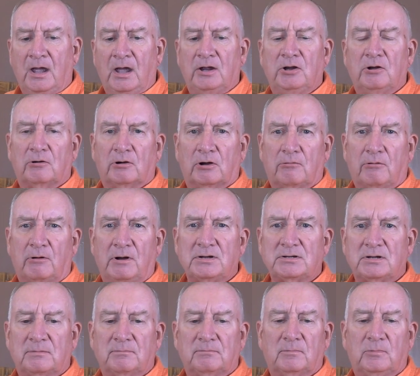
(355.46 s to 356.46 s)
you're
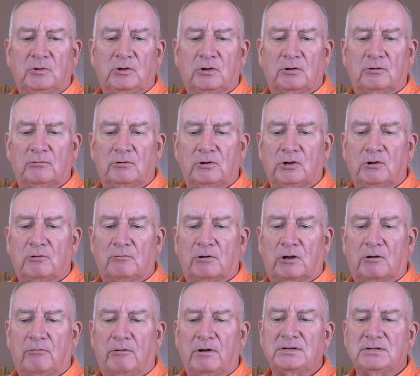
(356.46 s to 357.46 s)
increasing you're you're
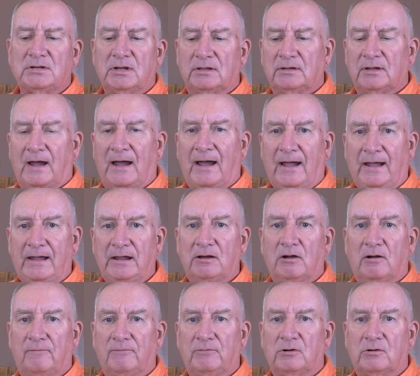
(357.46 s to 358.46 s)
increasing the
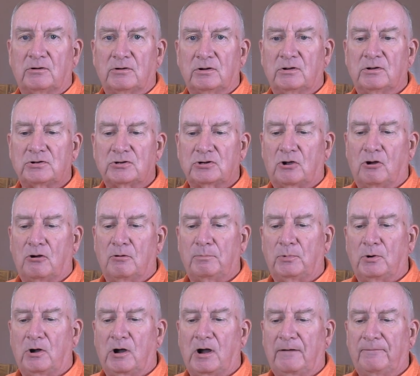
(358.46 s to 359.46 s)
height of your
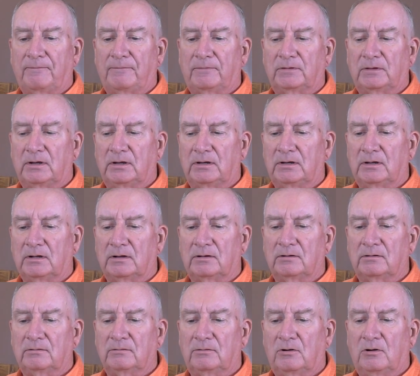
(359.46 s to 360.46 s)
scope off the uh,
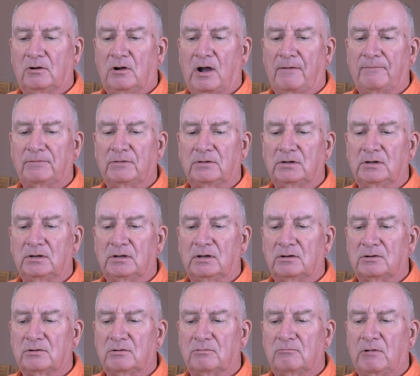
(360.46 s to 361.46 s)
off the
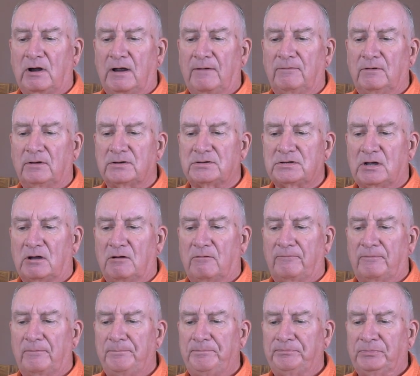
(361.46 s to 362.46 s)
uh, rifle
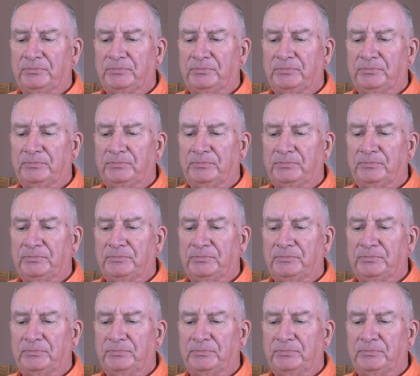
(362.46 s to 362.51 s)
itself.